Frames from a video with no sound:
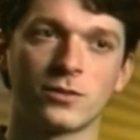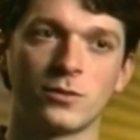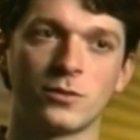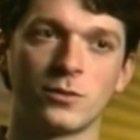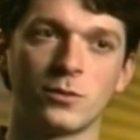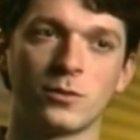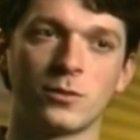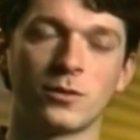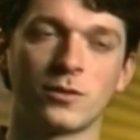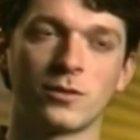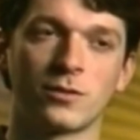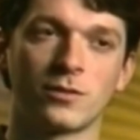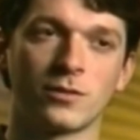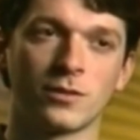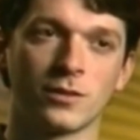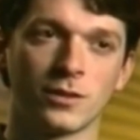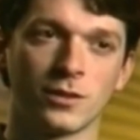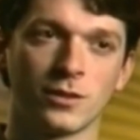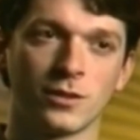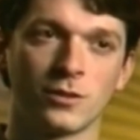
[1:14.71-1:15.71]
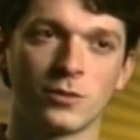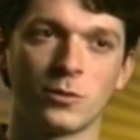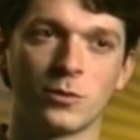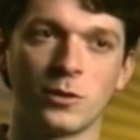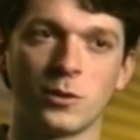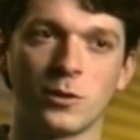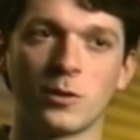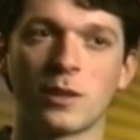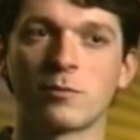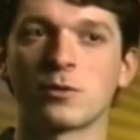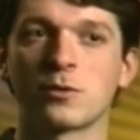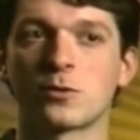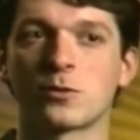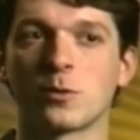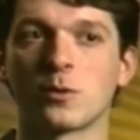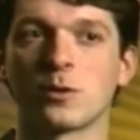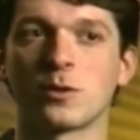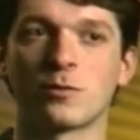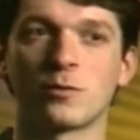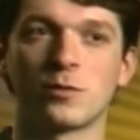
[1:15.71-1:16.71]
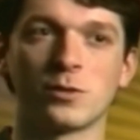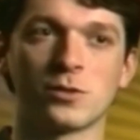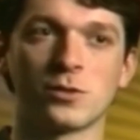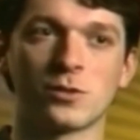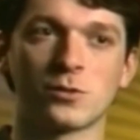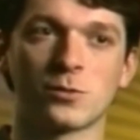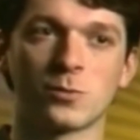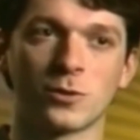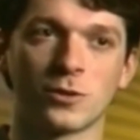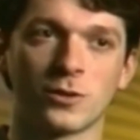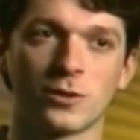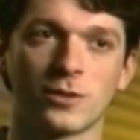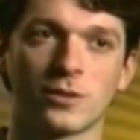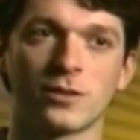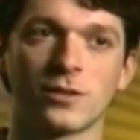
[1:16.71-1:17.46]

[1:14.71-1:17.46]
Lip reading: doing 3D graphics work, physics work,